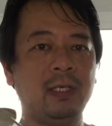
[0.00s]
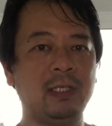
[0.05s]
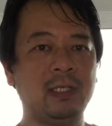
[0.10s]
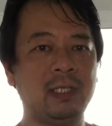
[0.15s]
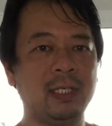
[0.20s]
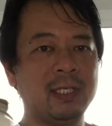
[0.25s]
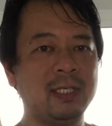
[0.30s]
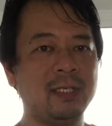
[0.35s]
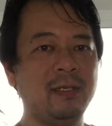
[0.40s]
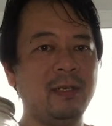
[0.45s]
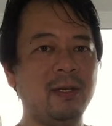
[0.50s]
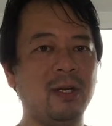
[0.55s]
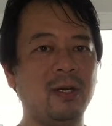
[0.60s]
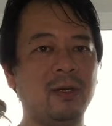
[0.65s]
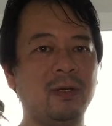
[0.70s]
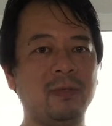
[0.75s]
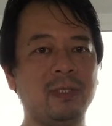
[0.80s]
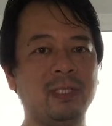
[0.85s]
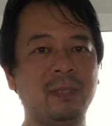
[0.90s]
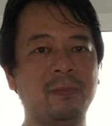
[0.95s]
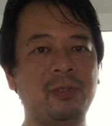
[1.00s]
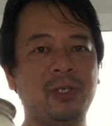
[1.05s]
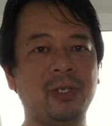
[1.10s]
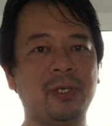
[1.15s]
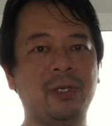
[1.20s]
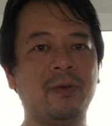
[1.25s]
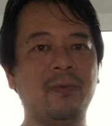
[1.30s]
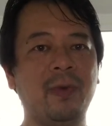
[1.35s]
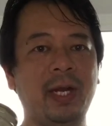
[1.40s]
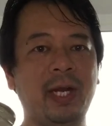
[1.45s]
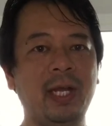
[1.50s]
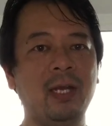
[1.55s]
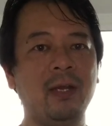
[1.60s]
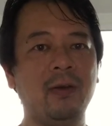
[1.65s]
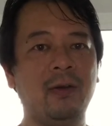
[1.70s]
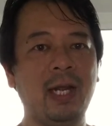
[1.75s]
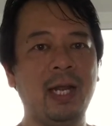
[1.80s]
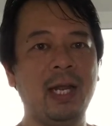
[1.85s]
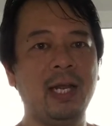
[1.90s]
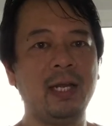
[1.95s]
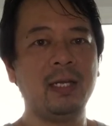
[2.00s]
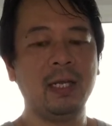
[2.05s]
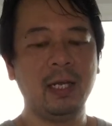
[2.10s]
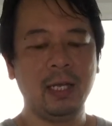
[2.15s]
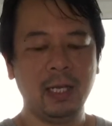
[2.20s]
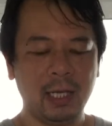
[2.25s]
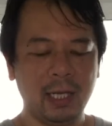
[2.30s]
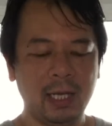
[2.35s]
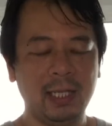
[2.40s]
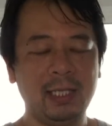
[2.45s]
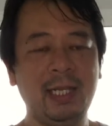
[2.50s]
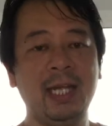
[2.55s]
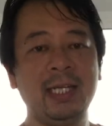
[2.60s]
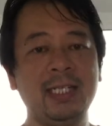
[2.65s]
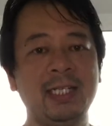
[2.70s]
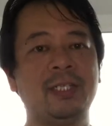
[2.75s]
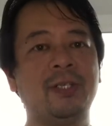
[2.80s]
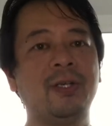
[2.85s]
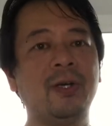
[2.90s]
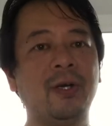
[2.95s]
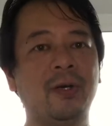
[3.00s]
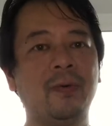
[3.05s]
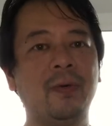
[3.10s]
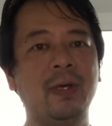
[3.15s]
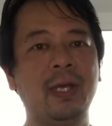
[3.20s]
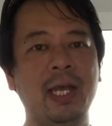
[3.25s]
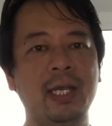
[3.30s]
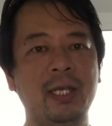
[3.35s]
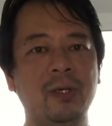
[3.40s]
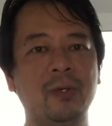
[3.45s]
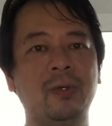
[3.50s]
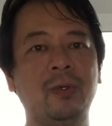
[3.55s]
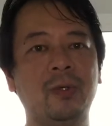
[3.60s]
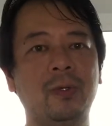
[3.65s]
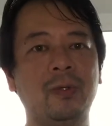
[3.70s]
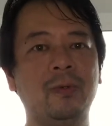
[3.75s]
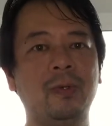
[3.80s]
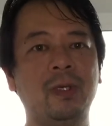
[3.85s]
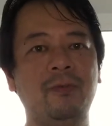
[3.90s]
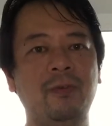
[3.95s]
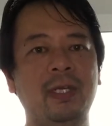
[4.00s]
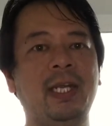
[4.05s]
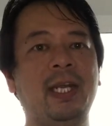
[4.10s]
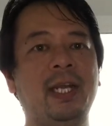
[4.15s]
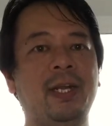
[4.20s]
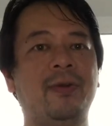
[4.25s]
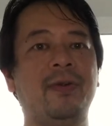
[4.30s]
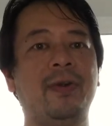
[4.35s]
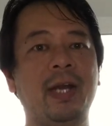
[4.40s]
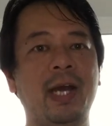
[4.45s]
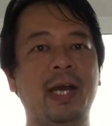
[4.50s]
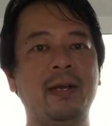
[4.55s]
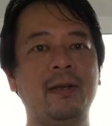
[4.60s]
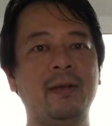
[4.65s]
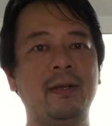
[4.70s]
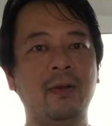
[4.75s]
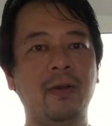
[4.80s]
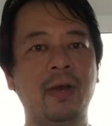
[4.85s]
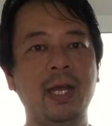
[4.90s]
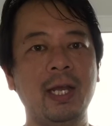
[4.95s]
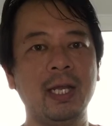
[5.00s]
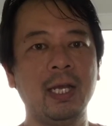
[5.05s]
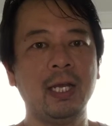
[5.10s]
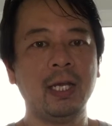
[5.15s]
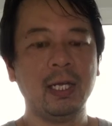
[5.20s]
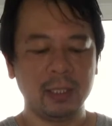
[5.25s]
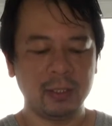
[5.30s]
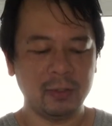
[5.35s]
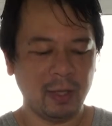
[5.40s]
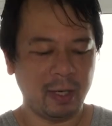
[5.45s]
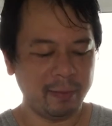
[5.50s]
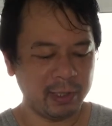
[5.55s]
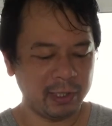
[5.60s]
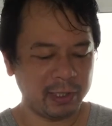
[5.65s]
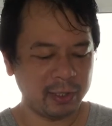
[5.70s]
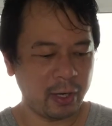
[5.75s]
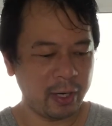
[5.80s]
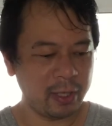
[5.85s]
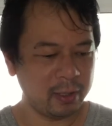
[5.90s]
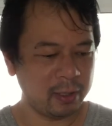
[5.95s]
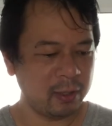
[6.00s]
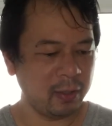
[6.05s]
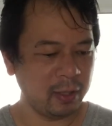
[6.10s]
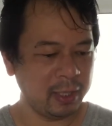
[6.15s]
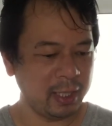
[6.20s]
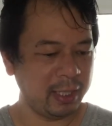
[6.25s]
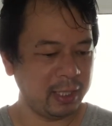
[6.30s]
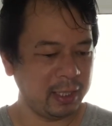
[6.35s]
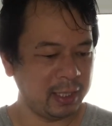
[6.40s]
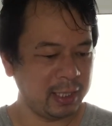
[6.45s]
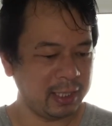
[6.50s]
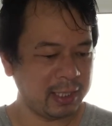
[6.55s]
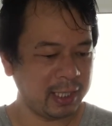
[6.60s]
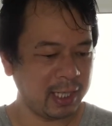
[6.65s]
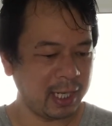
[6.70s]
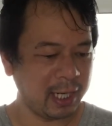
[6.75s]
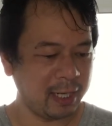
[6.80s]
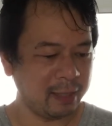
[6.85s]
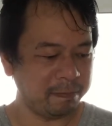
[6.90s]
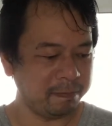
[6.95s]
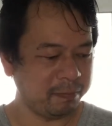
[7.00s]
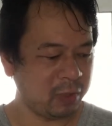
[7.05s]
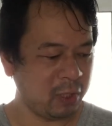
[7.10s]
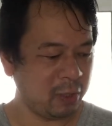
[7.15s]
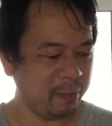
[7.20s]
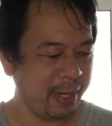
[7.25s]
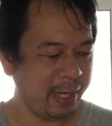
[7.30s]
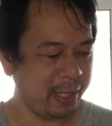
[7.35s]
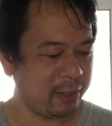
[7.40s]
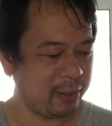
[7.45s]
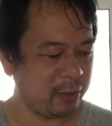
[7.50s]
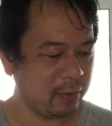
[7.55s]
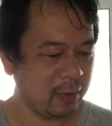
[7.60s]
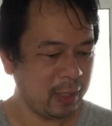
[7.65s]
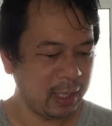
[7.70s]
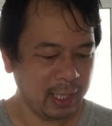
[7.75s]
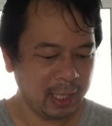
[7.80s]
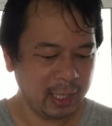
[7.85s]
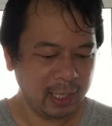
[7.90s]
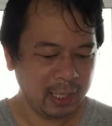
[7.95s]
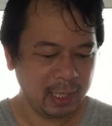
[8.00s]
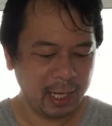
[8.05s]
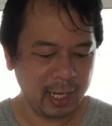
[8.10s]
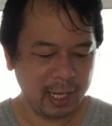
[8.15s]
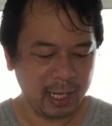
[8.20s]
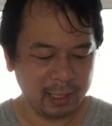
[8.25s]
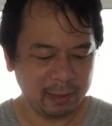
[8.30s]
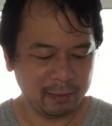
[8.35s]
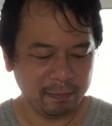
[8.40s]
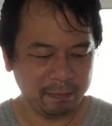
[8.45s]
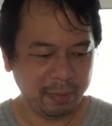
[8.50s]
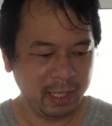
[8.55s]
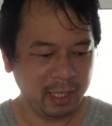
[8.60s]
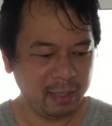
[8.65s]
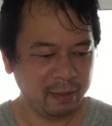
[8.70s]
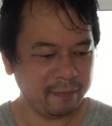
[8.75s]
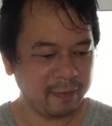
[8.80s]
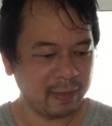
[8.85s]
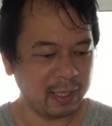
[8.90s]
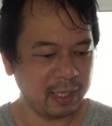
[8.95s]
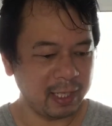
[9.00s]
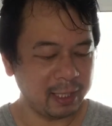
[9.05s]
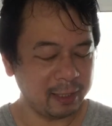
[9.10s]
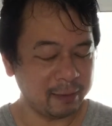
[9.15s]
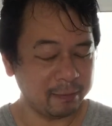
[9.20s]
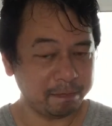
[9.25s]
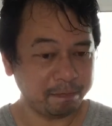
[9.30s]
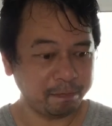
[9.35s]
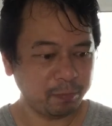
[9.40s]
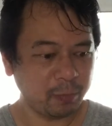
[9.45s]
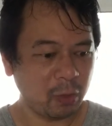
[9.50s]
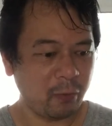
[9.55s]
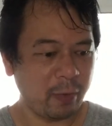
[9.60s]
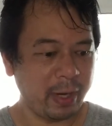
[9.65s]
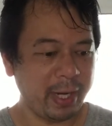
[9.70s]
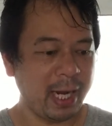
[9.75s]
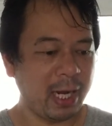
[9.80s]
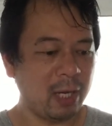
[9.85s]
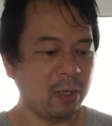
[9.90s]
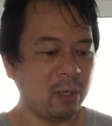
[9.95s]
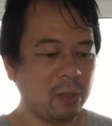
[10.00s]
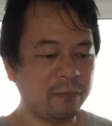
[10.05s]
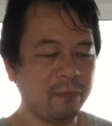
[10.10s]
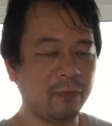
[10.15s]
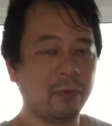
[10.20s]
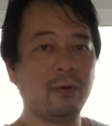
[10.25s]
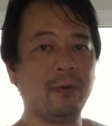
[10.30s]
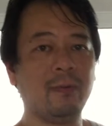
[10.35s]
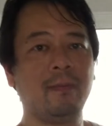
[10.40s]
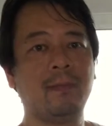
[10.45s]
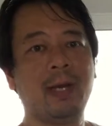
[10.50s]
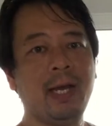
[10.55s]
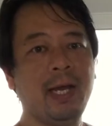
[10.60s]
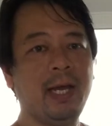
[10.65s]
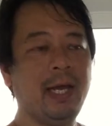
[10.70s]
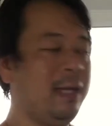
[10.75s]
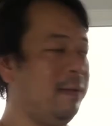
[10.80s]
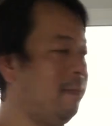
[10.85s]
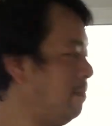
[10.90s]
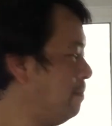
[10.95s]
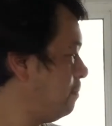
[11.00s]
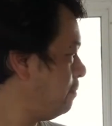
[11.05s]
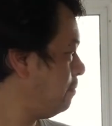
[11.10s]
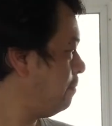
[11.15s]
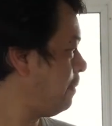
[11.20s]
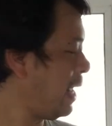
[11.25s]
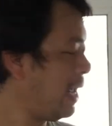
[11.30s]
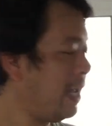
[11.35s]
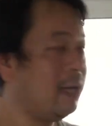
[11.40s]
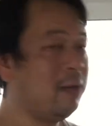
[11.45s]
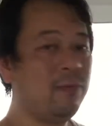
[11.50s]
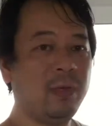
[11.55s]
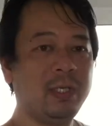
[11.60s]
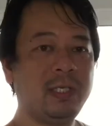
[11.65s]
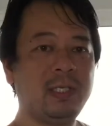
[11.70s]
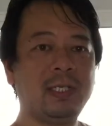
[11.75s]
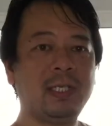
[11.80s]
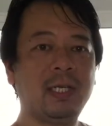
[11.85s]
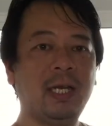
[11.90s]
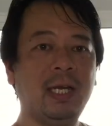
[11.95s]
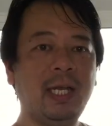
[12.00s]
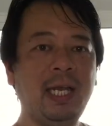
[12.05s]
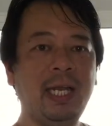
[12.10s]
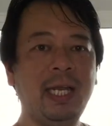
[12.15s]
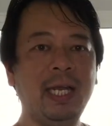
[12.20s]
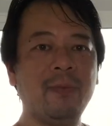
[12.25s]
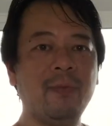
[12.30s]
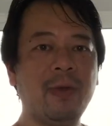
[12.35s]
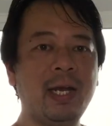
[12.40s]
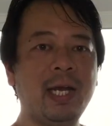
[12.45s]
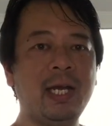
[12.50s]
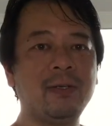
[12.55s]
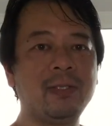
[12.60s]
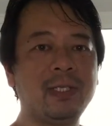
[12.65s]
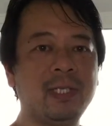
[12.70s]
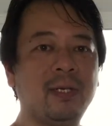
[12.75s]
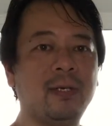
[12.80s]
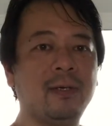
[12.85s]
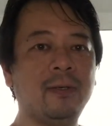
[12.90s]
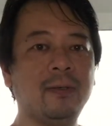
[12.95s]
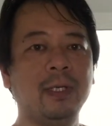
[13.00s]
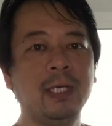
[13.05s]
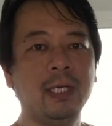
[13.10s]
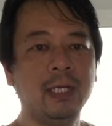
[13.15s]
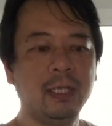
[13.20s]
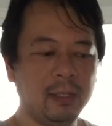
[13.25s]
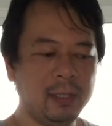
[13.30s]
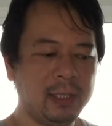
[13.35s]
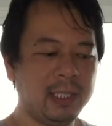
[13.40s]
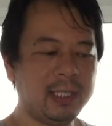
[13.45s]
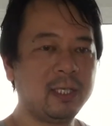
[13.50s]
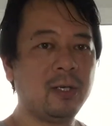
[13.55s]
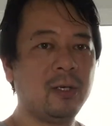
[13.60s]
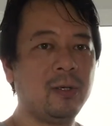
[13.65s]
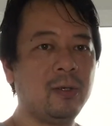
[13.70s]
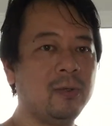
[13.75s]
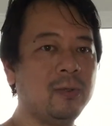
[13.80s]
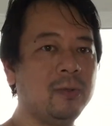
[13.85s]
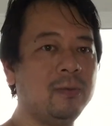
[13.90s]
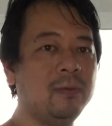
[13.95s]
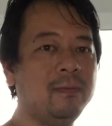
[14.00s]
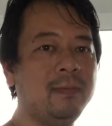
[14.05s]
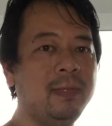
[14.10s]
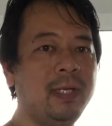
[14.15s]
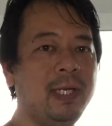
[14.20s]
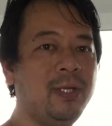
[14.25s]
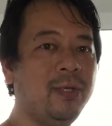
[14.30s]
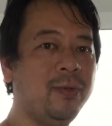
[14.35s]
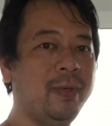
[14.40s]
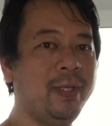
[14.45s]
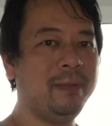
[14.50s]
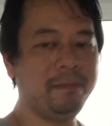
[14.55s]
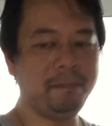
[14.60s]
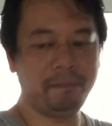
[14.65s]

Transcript: just, you know, some sugar ready on hand, uh, taste as you go, and you'll know if you need it or not, all right? So I'm gonna start cooking this um, tomato and beef um, right now over my pan, which is uh, heating up right now. So let's go and do it.